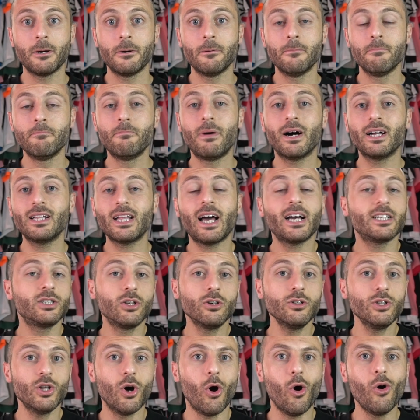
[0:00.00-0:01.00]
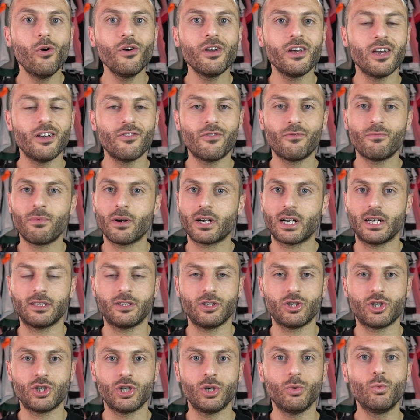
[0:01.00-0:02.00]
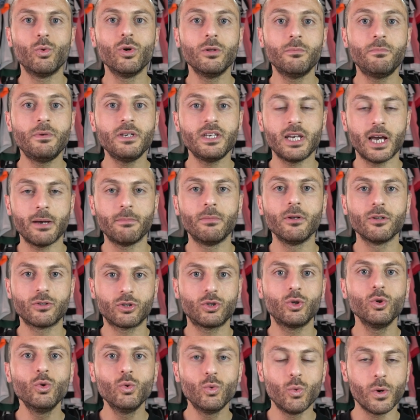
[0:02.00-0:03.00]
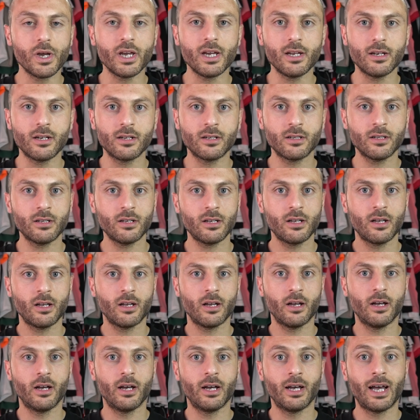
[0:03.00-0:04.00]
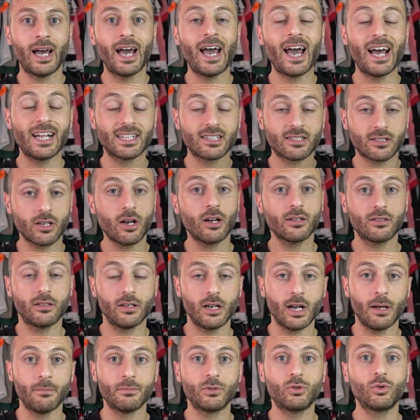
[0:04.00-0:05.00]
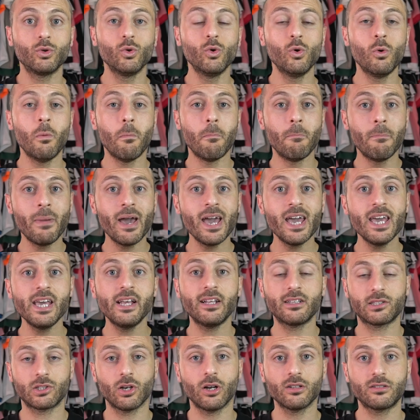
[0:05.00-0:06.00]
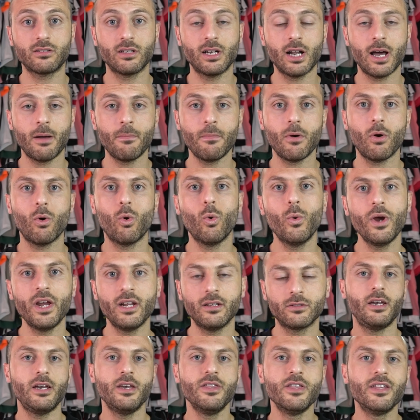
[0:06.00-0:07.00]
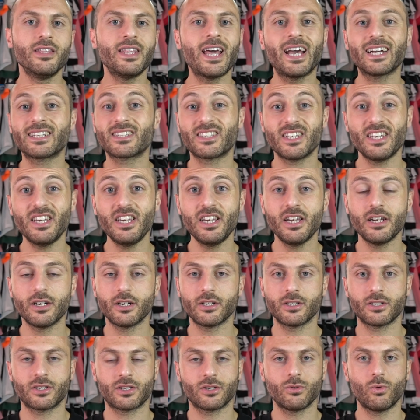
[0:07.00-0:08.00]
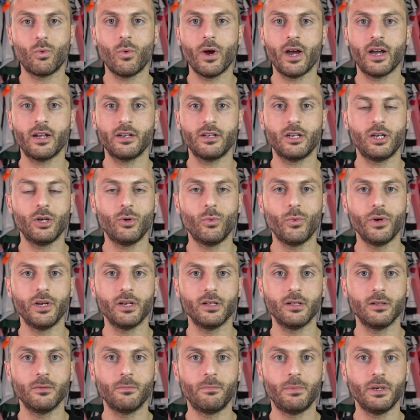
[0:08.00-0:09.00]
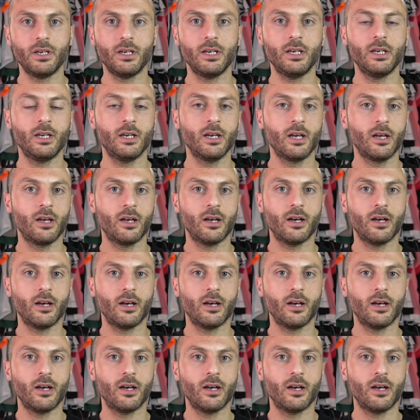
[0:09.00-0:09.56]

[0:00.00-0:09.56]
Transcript: But I don't know if Paratici will be able to win at Tottenham, to make Tottenham win in the next years when he will be